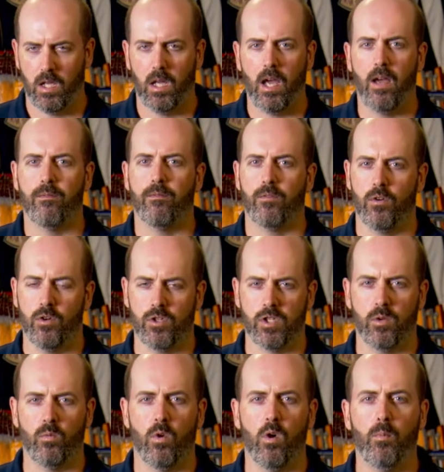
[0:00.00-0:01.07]
at first
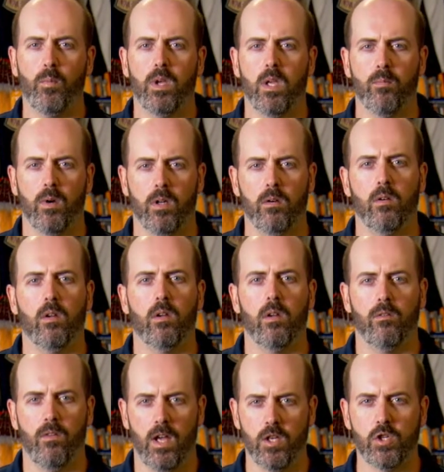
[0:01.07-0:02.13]
it won't be, but
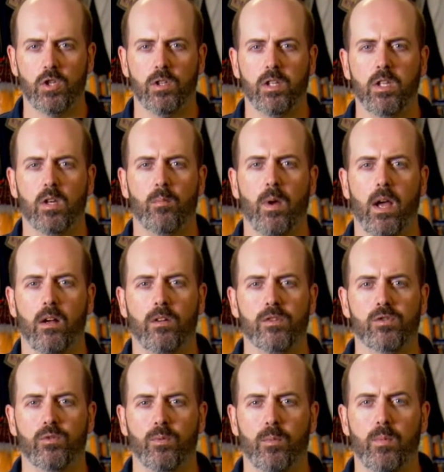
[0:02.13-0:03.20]
eventually your
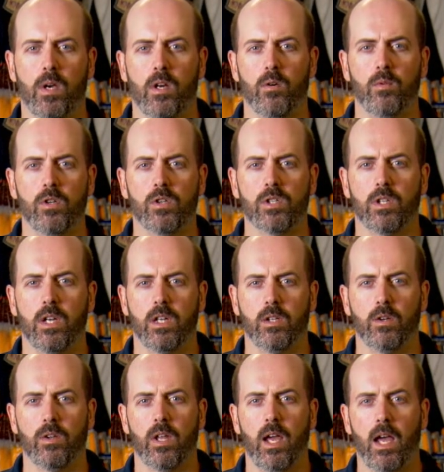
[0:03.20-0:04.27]
balance will be better when you're sliding
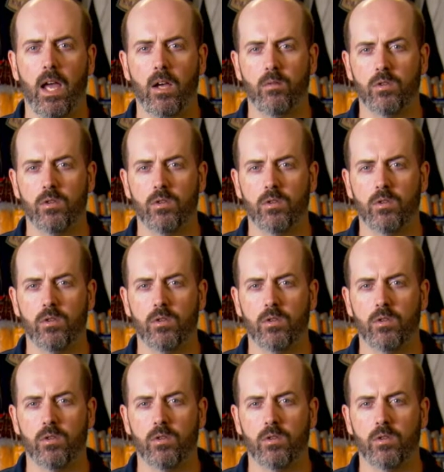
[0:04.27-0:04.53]
out of the hack,